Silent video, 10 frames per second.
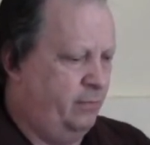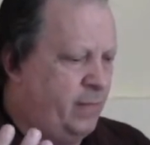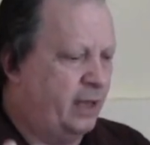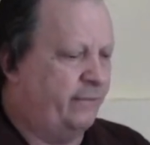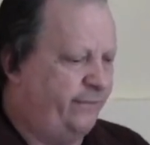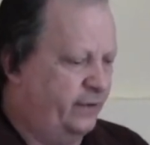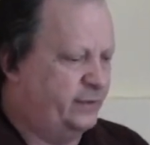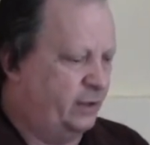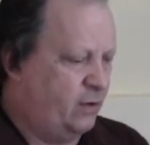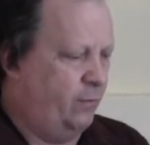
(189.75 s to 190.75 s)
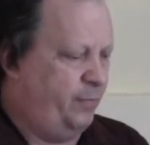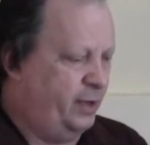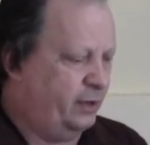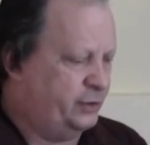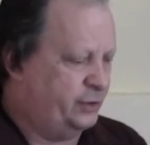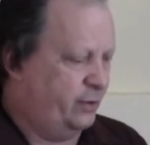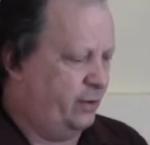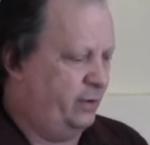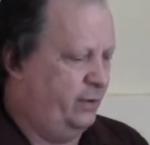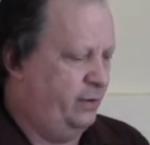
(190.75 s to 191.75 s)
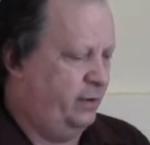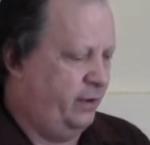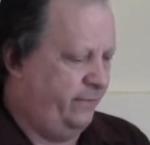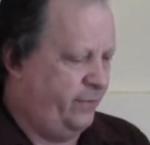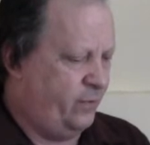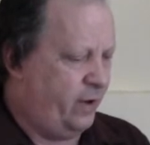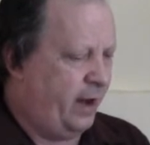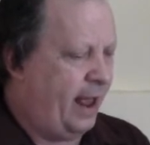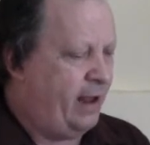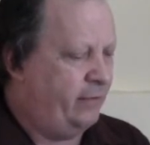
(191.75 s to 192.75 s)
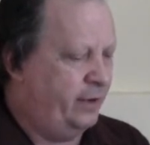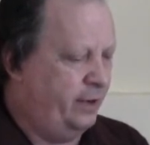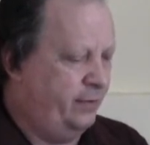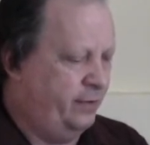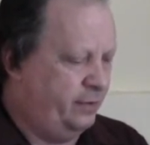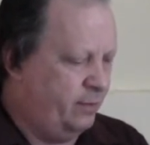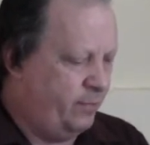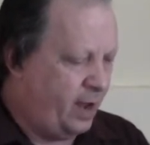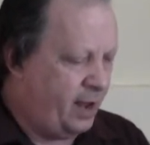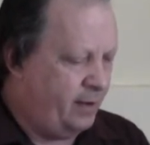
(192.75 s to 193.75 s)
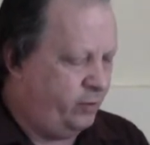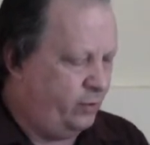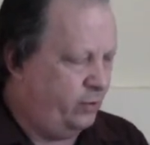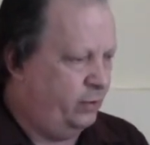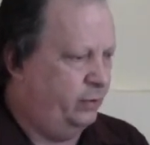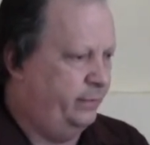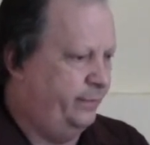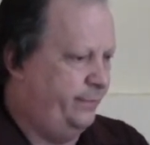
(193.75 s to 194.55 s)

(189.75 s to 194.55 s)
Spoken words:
metaphysical picture of the reality that the Bible